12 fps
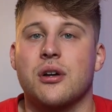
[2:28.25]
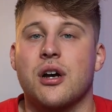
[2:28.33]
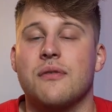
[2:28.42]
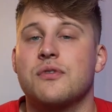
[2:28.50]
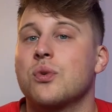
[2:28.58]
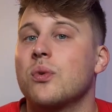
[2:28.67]

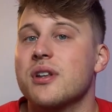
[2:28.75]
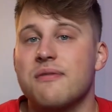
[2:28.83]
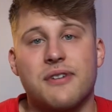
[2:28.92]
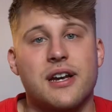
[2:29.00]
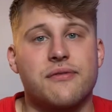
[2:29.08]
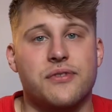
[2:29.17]
of
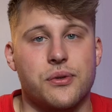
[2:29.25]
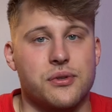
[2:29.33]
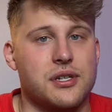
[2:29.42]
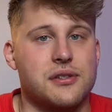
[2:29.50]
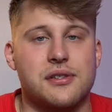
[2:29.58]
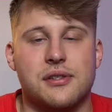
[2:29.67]
25
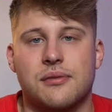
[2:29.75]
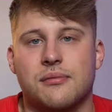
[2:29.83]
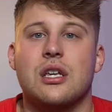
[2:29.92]
units.